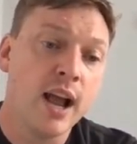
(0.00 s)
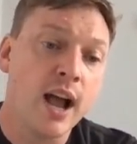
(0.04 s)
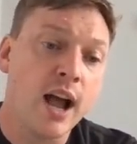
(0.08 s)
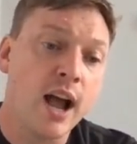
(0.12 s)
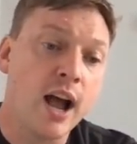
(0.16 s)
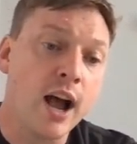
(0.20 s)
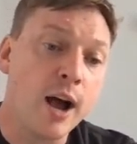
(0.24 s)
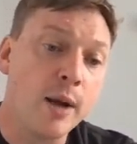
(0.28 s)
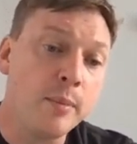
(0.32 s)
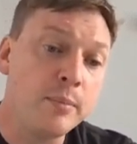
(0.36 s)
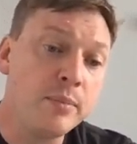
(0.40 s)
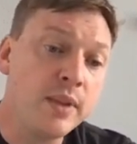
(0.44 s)

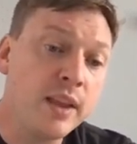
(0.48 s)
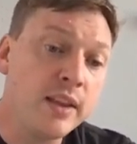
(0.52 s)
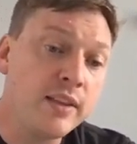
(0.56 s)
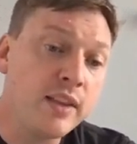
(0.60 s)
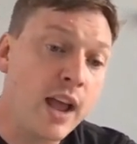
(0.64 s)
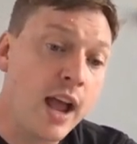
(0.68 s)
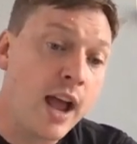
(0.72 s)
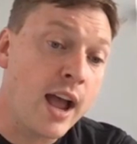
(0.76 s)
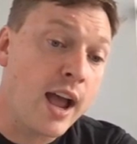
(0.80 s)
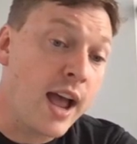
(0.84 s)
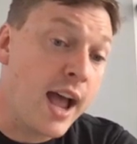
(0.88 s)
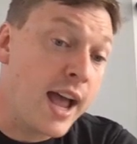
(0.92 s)

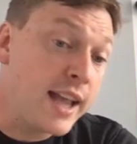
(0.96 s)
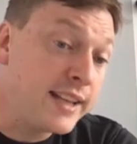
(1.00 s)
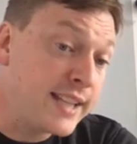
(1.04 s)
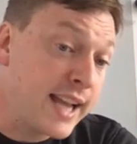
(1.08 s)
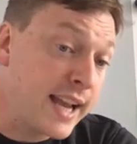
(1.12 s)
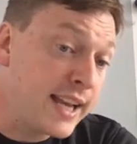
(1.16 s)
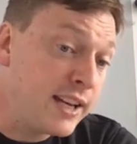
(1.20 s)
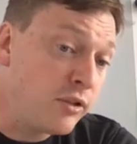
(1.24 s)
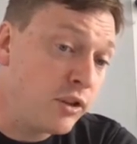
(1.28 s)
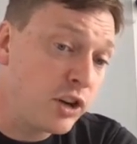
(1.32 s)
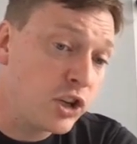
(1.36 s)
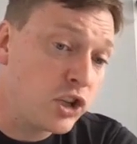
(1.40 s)
A
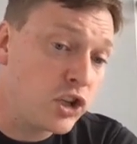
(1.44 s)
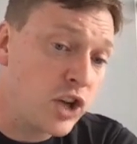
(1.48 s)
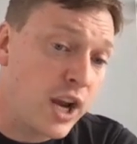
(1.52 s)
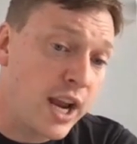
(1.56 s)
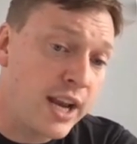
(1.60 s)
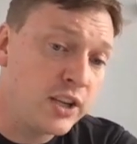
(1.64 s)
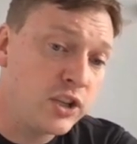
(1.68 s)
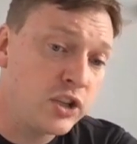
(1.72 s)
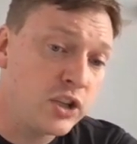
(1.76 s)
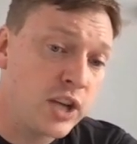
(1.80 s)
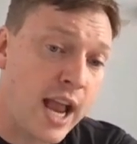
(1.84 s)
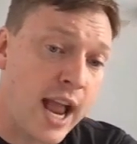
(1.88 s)
data
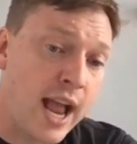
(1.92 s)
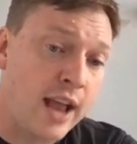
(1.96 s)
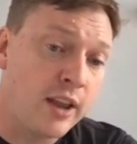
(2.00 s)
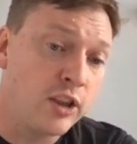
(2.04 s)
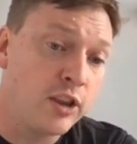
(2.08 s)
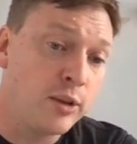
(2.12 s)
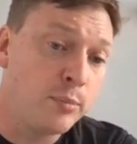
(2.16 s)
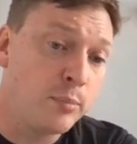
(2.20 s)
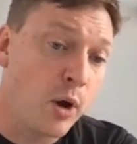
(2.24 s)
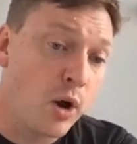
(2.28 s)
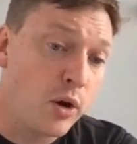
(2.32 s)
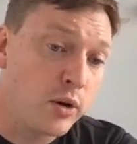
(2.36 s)
exchange out of
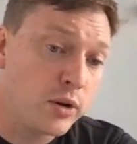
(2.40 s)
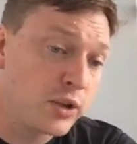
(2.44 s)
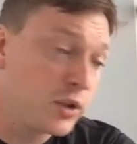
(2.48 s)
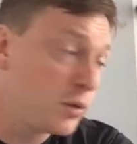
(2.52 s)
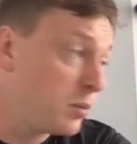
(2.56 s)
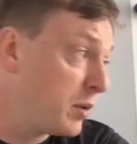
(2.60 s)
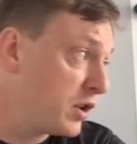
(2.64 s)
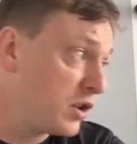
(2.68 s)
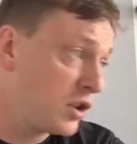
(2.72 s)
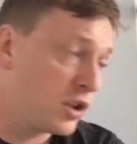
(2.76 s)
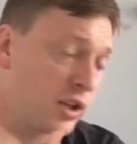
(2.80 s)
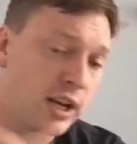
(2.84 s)
the box,
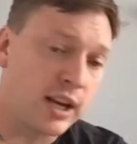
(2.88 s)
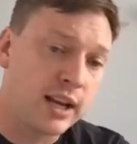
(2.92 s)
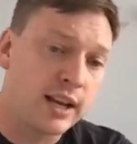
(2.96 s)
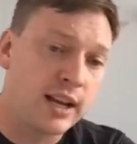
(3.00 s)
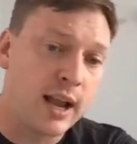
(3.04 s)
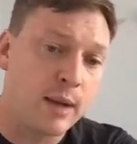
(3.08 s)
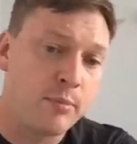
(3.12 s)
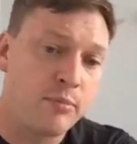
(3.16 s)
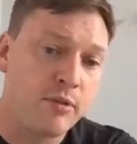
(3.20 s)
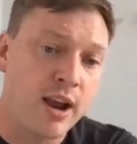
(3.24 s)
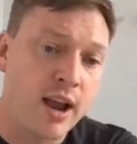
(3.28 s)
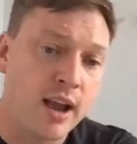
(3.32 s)
which
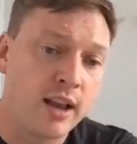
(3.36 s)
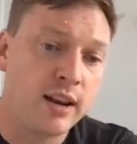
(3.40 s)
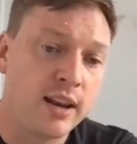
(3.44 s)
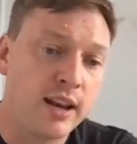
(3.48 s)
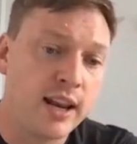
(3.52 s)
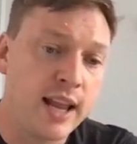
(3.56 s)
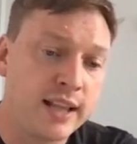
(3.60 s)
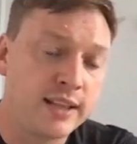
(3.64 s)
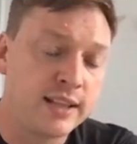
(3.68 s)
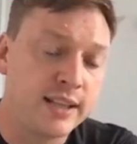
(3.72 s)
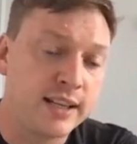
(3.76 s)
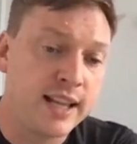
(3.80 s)
Gabrielle
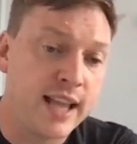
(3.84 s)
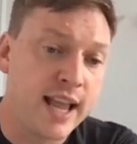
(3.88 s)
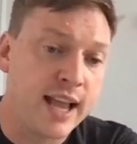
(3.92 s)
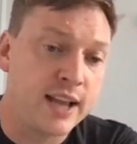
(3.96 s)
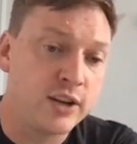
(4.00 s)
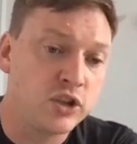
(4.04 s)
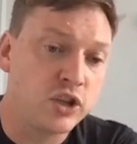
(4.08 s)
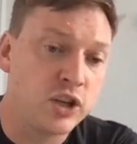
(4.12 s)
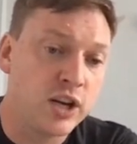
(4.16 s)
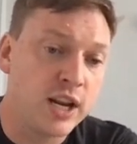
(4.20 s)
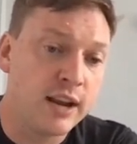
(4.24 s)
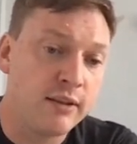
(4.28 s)
led the
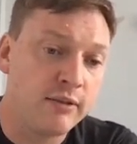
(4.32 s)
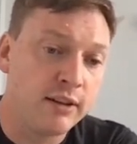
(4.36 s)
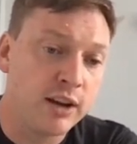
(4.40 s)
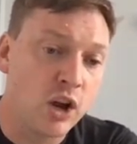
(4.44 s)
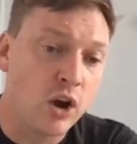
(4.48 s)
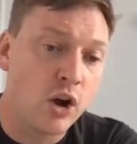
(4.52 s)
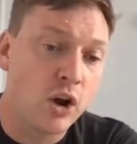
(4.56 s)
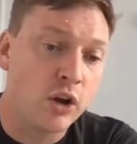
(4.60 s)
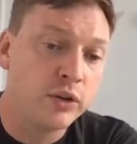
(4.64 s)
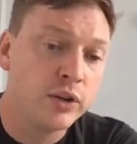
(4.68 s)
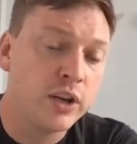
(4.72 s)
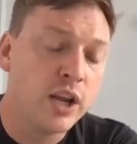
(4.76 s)
engineering
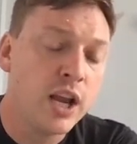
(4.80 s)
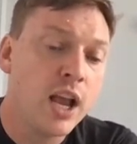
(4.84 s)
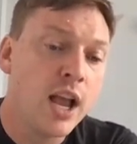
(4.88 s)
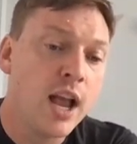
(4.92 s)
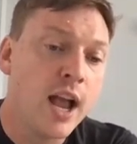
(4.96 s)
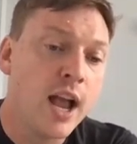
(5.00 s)
on,